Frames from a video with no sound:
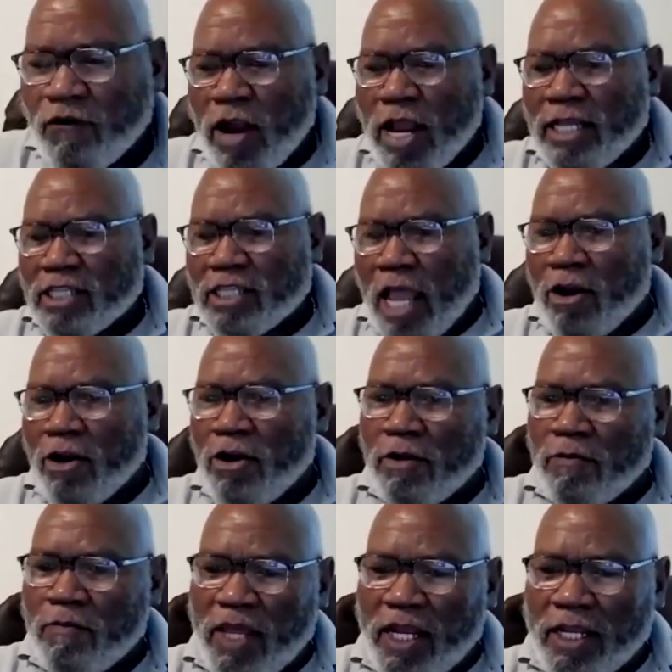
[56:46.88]
a phrase I
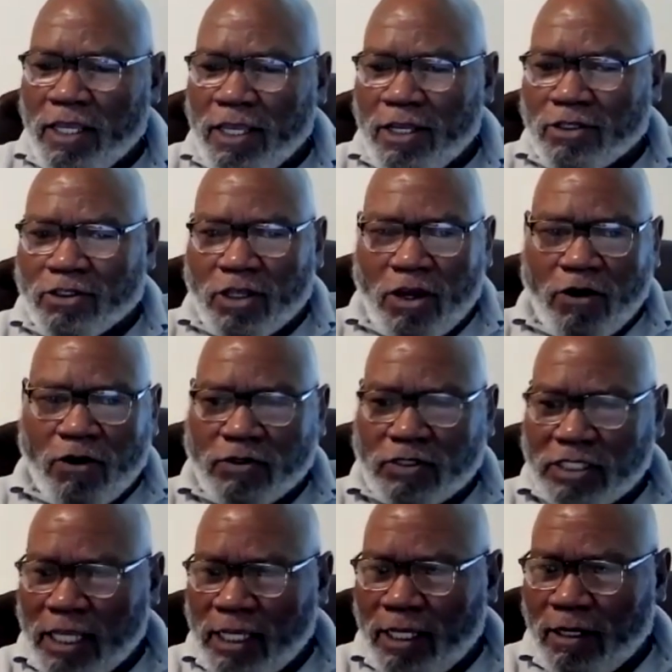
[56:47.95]
heard many years ago
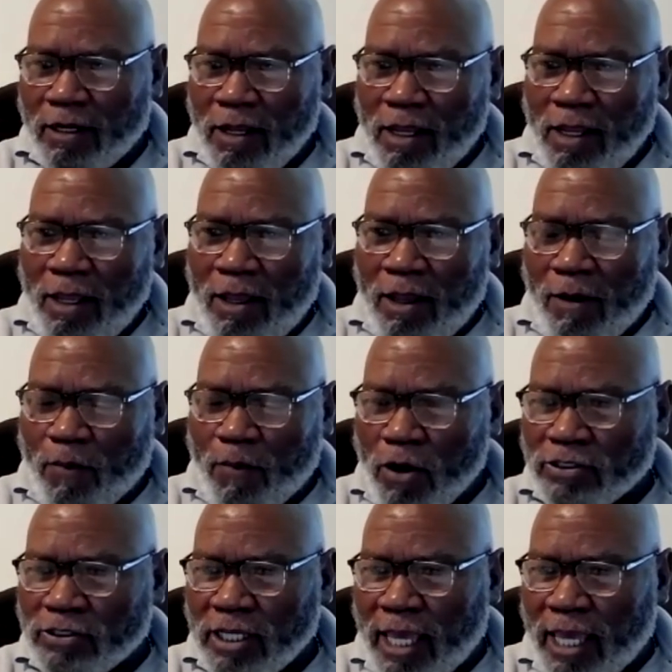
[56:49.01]
that said, a
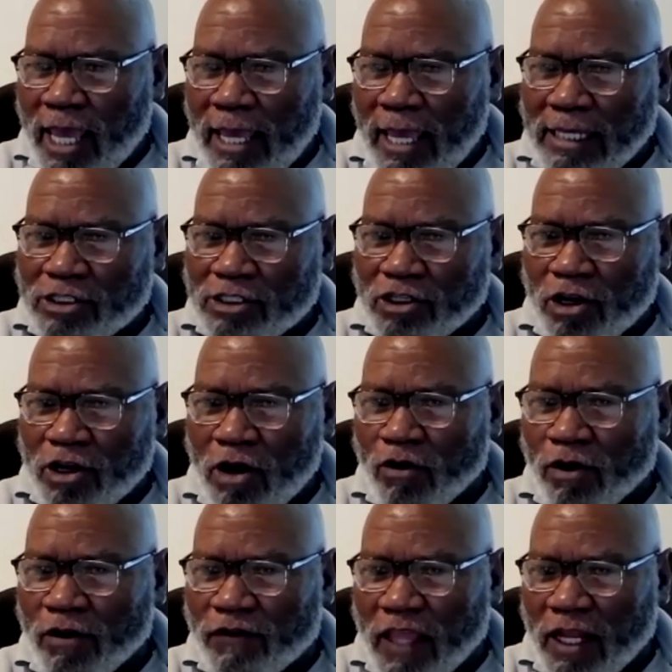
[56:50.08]
person can't get your
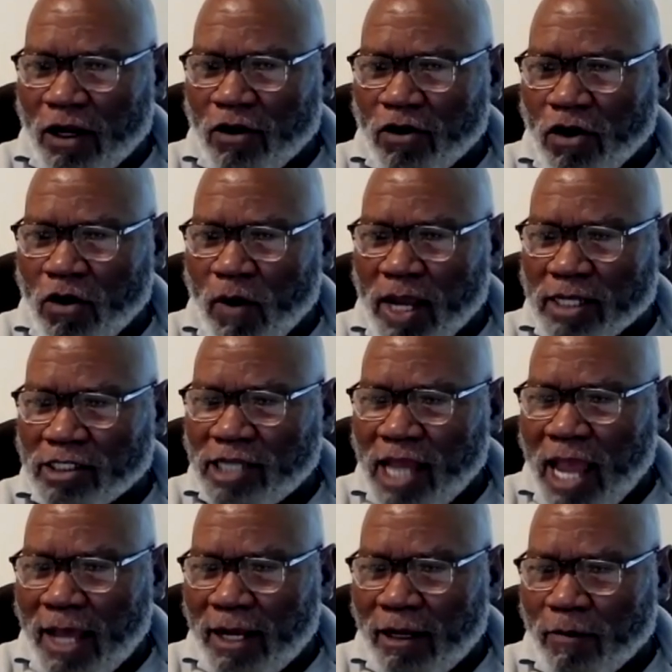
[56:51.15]
goat if they don't know where it's
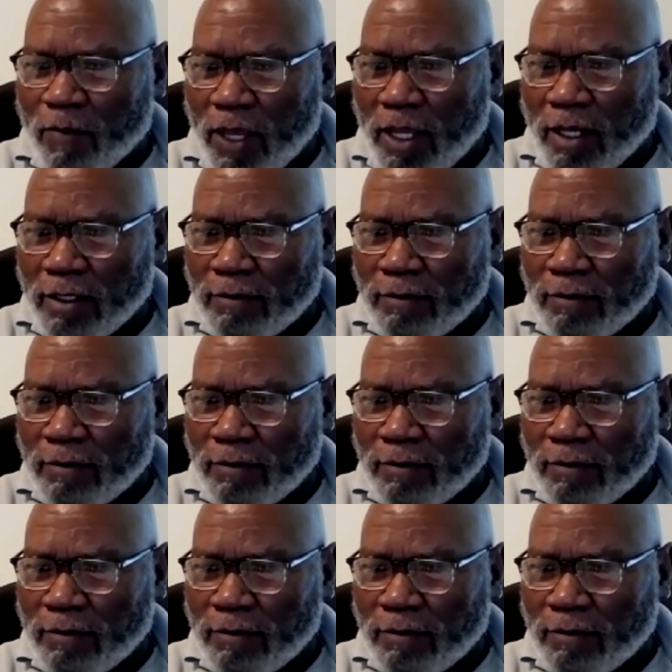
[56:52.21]
tied up